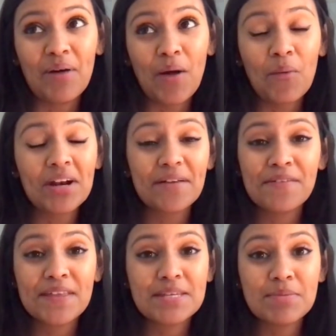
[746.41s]
I wanted
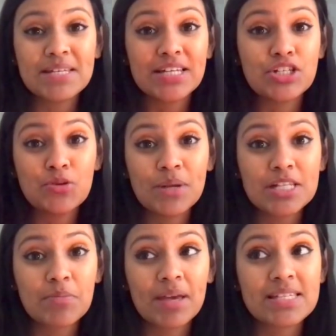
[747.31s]
everything to be done in 2
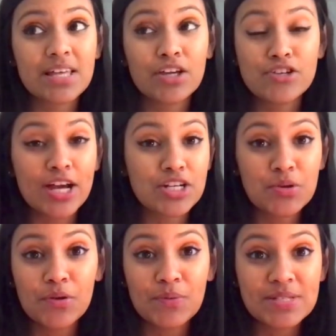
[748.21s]
minutes because the
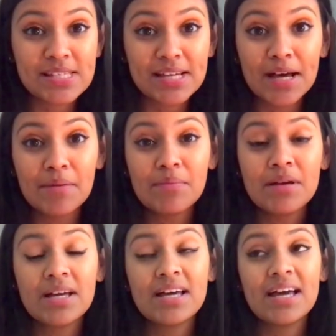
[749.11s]
contraction was going to come,
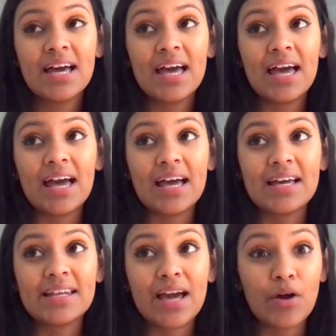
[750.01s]

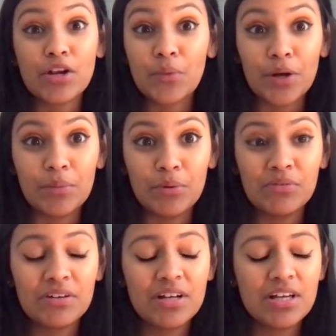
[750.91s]
and I didn't want to move.
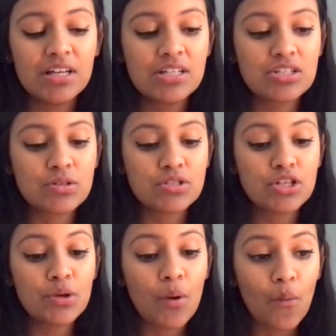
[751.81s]
So
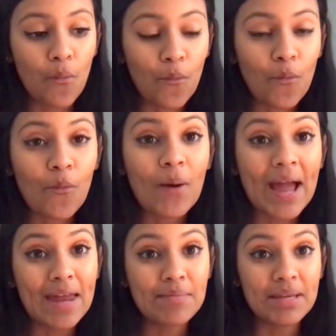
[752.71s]
she
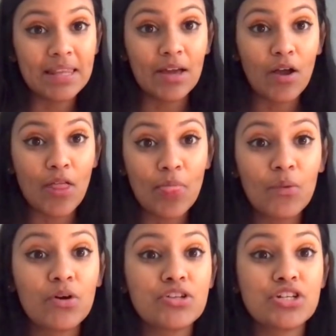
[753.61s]
ran me, like, in the
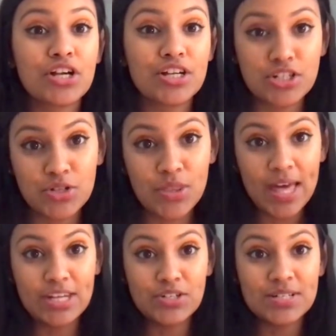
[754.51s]
wheelchair to the
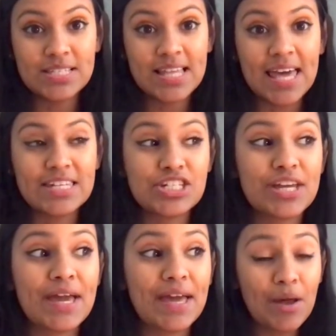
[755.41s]
entrance, and she
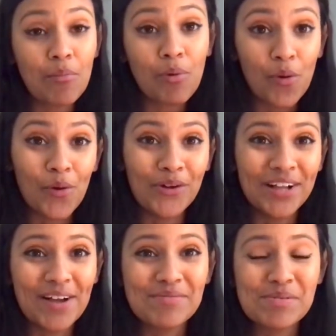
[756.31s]
hit a pole.
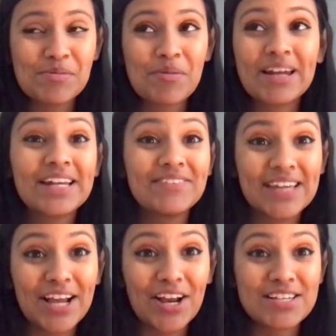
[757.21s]
I remember, but I didn't even
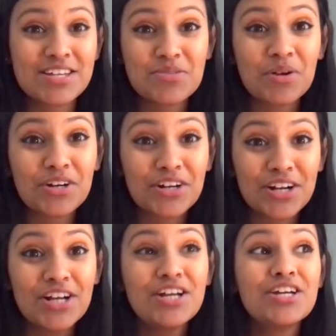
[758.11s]
care because I just wanted
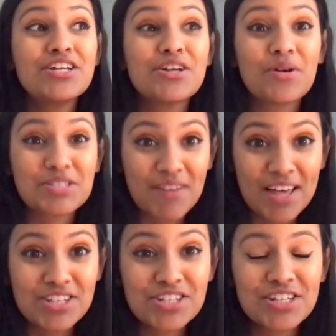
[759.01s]
her to go as
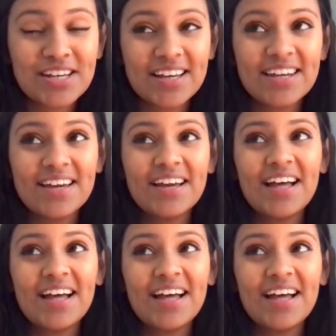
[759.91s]
fast as she could.